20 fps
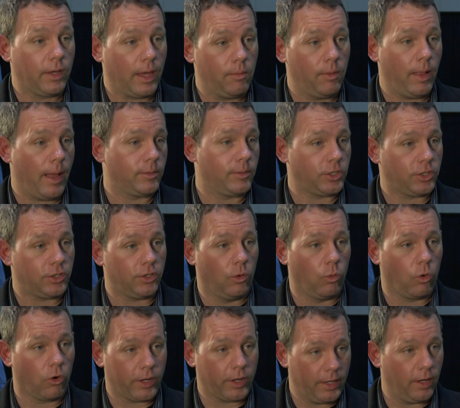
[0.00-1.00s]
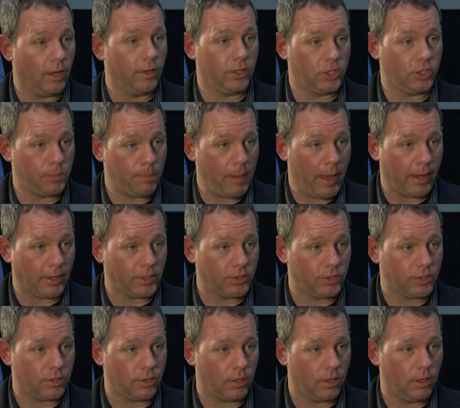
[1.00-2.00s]
Cable Labs is still working on the
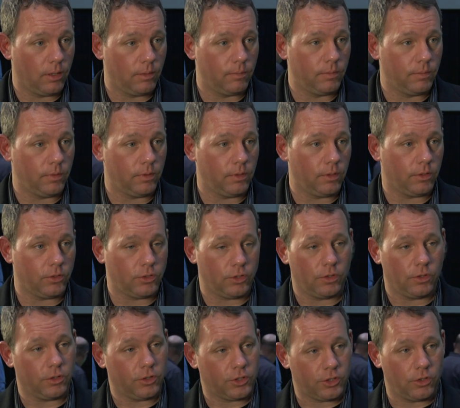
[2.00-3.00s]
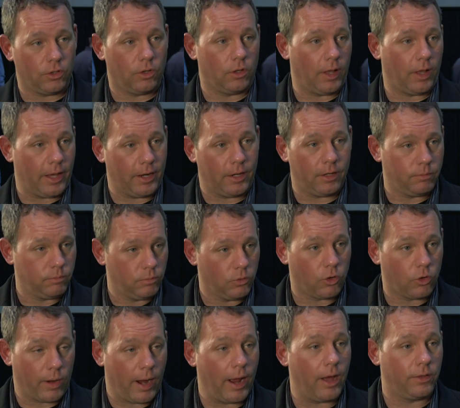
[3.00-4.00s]
specs, so there's still a lot of
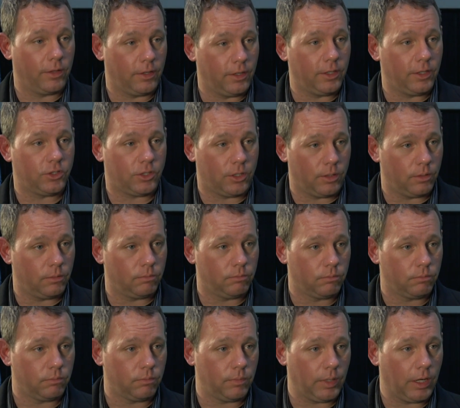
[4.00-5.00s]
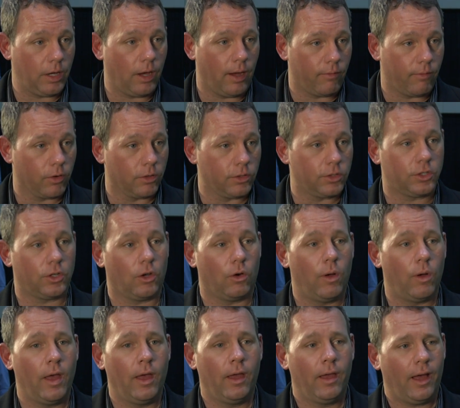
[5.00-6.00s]
ground that needs to be covered.
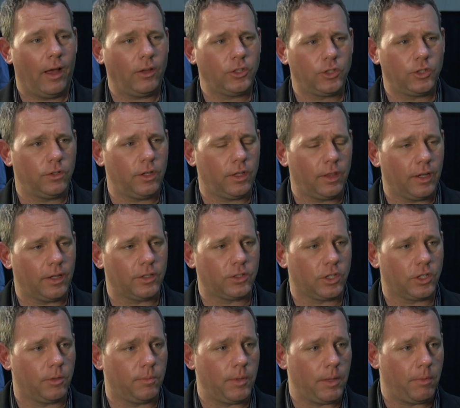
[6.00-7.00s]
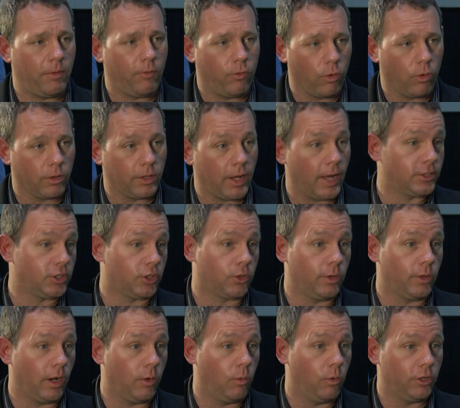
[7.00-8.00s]
So how soon do you think it's going to be before Docsis
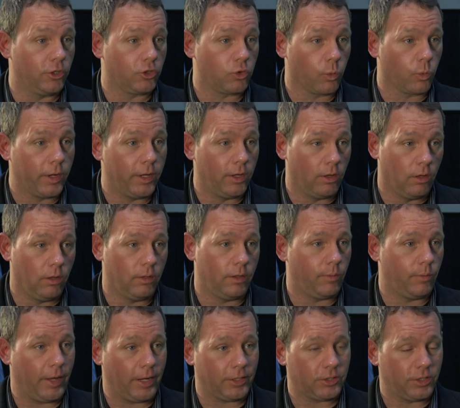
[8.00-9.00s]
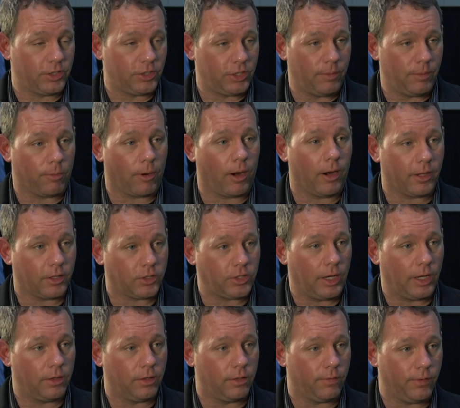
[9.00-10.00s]
3.1 is real and we actually see products
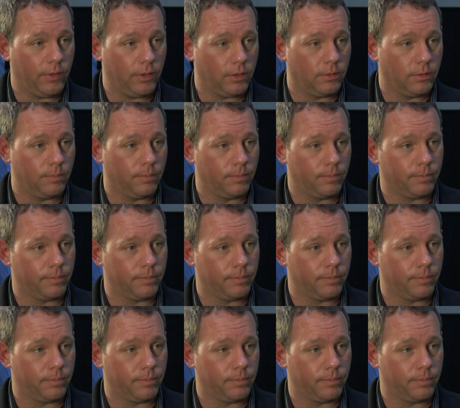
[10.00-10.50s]
out in the field?